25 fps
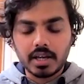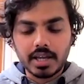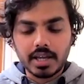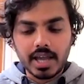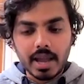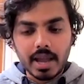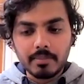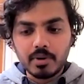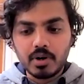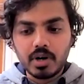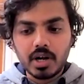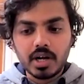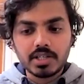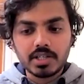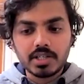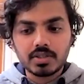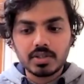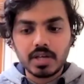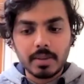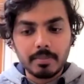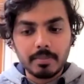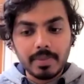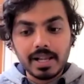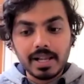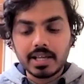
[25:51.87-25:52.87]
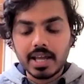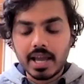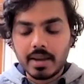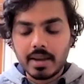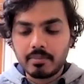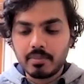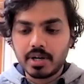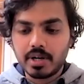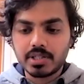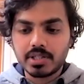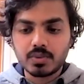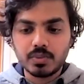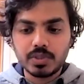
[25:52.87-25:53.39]
cameras, ML
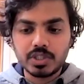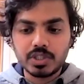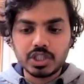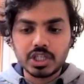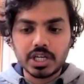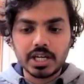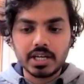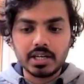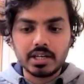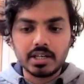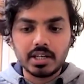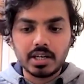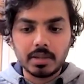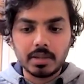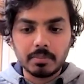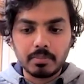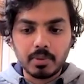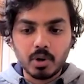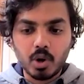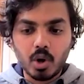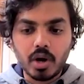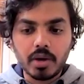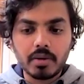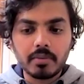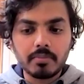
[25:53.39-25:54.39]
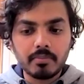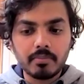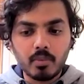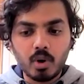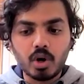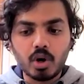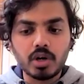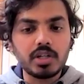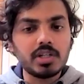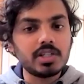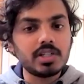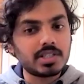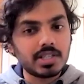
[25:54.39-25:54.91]
cameras, which can deploy
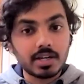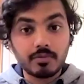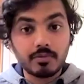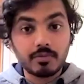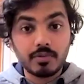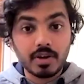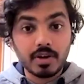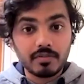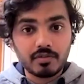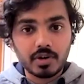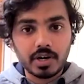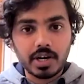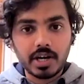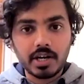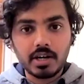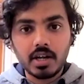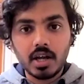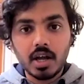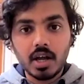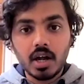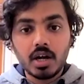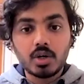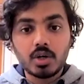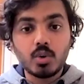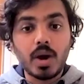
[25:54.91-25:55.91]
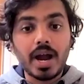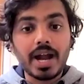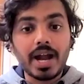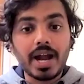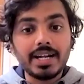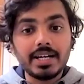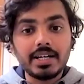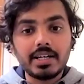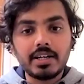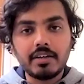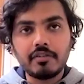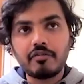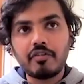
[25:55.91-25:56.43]
models that we have trained to
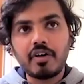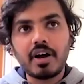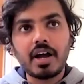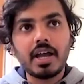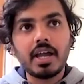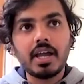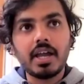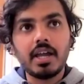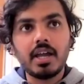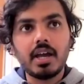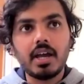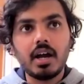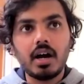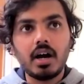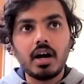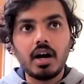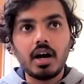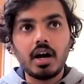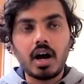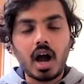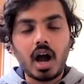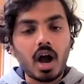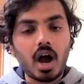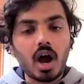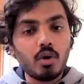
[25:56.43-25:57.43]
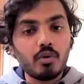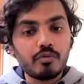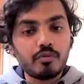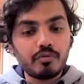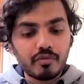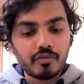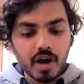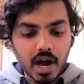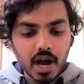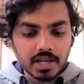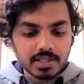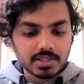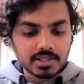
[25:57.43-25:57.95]
identify how
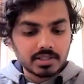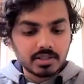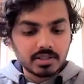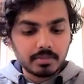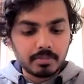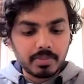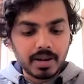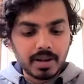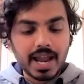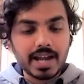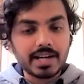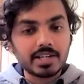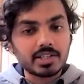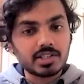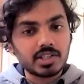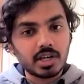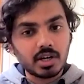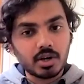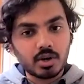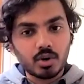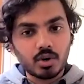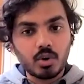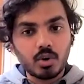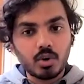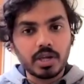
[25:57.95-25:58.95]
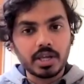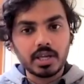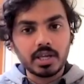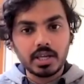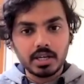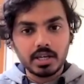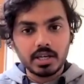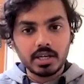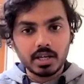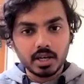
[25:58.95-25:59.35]
fast the plants are growing